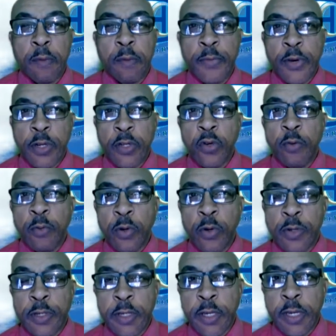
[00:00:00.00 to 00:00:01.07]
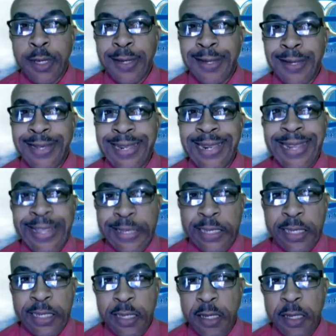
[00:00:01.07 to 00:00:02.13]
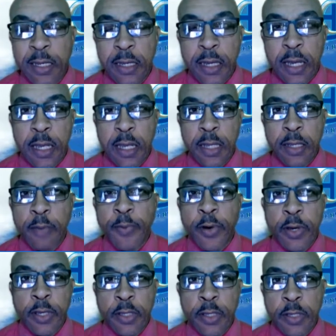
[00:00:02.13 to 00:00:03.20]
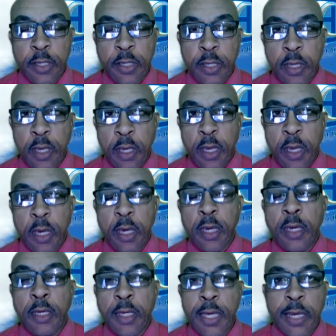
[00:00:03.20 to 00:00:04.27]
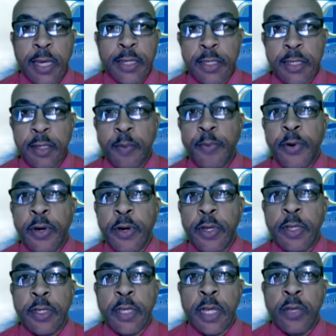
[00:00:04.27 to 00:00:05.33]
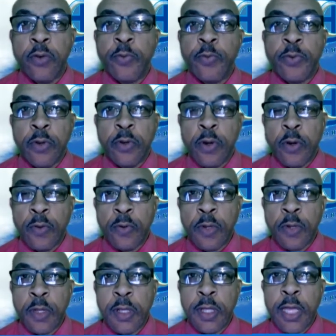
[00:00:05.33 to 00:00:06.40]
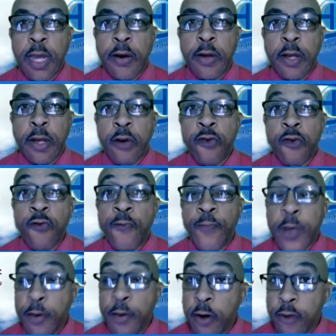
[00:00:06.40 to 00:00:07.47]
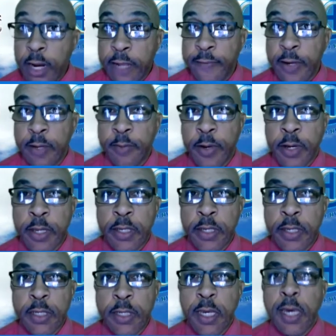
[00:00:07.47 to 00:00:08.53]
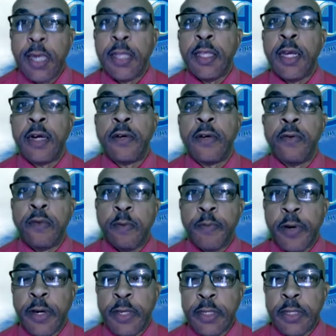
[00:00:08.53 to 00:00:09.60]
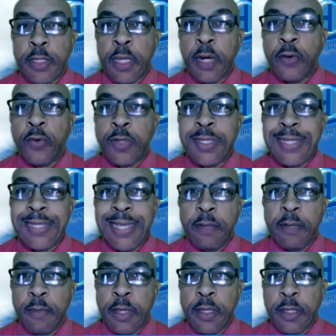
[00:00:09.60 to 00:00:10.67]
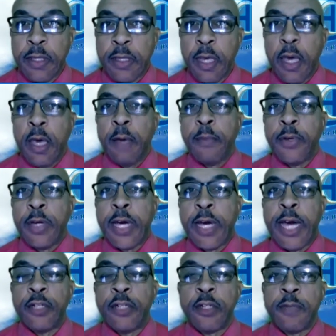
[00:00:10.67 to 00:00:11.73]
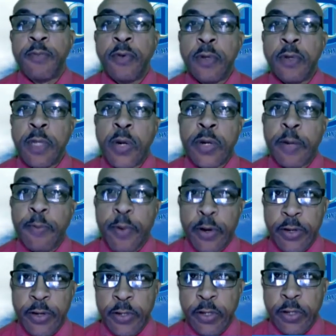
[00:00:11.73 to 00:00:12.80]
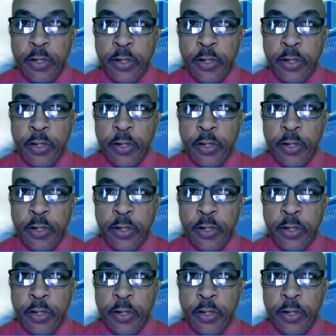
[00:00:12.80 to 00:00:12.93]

but you mostly list the points. Yes, the points that you put down, they are very relevant points. They are good points. They are good statements, but you can't just put down a point.